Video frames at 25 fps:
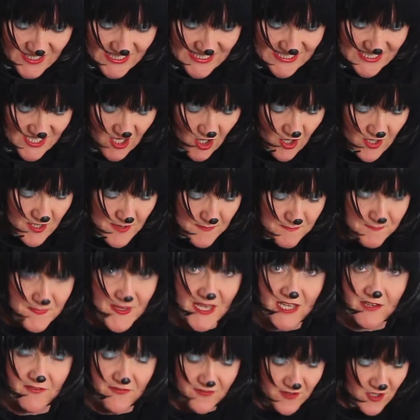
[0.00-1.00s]
this on a
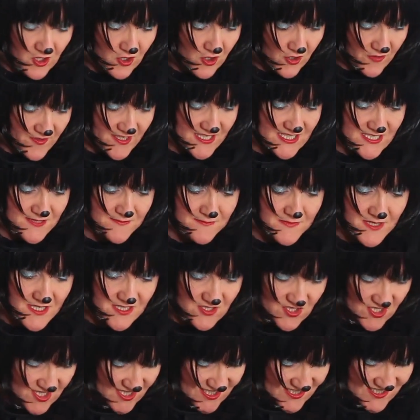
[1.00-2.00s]
big floor it's
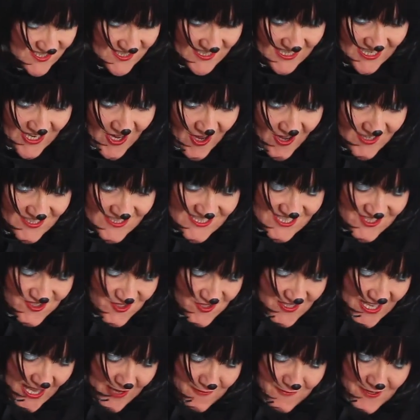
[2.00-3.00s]
much easier. Oh, did
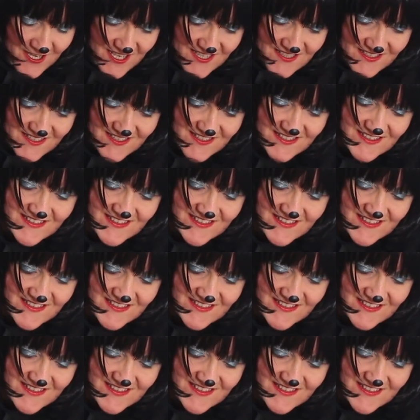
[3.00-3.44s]
you get one?